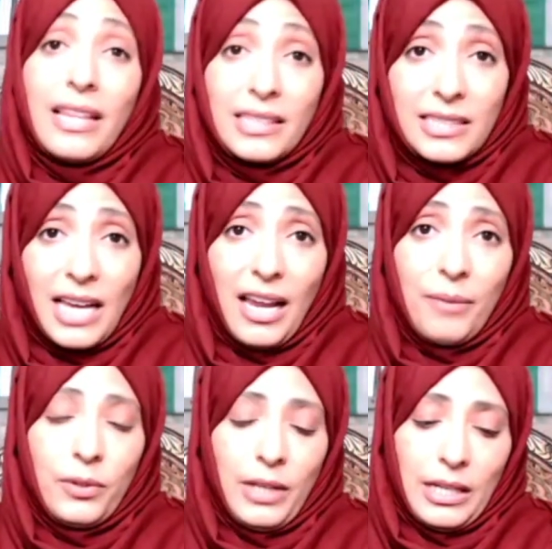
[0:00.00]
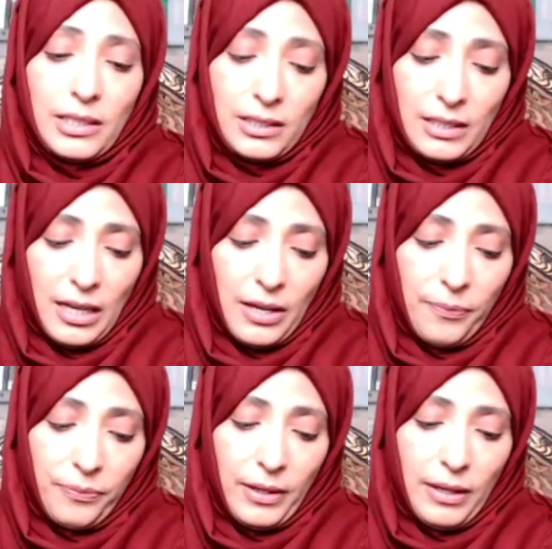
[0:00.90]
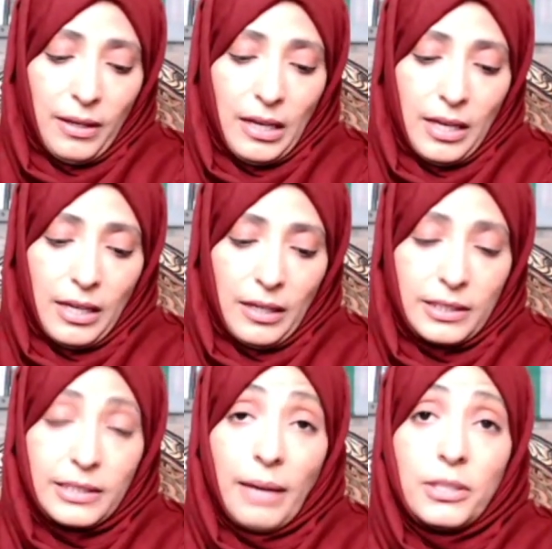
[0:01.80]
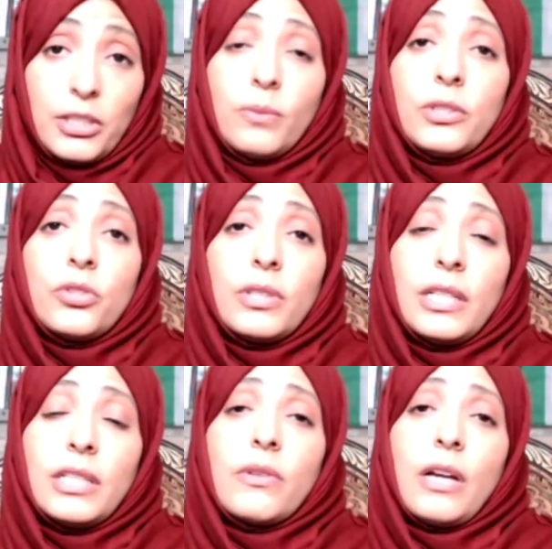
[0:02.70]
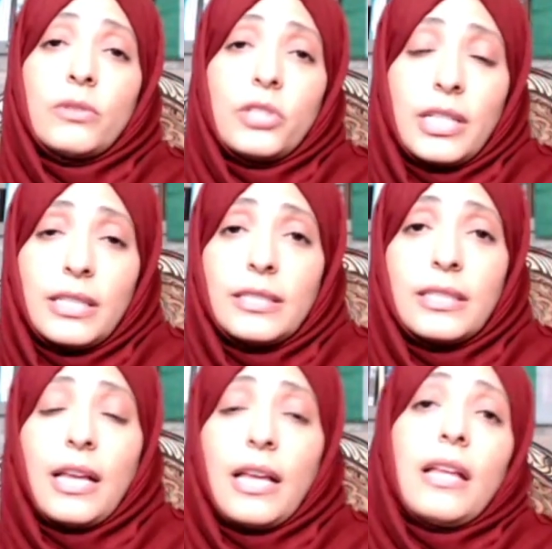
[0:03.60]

that time when I established Women Journalists Without Chains,